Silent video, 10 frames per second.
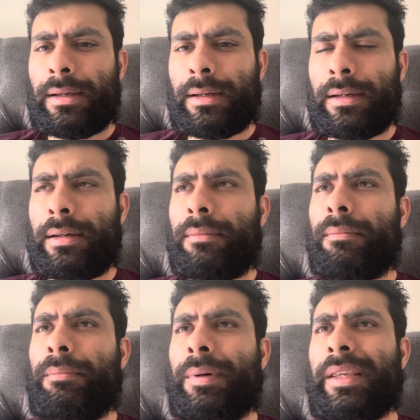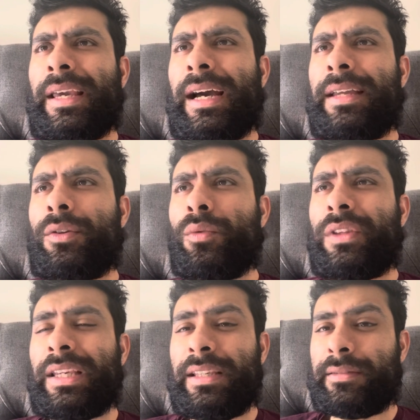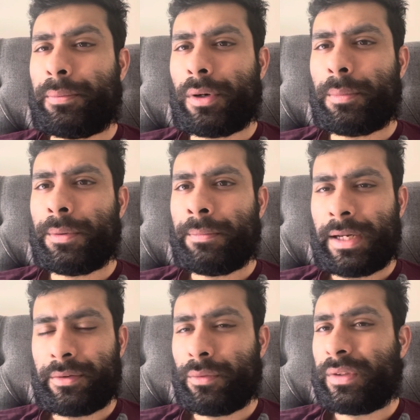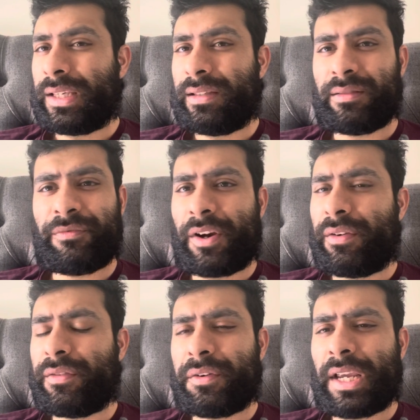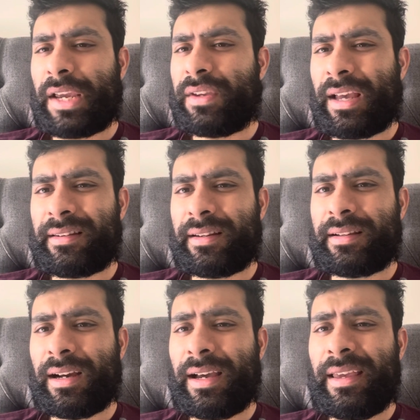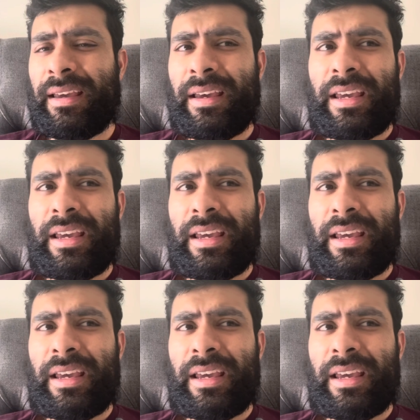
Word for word: Um, but yeah, I do think he's a problem. I do think he's a very, very heavy-handed guy.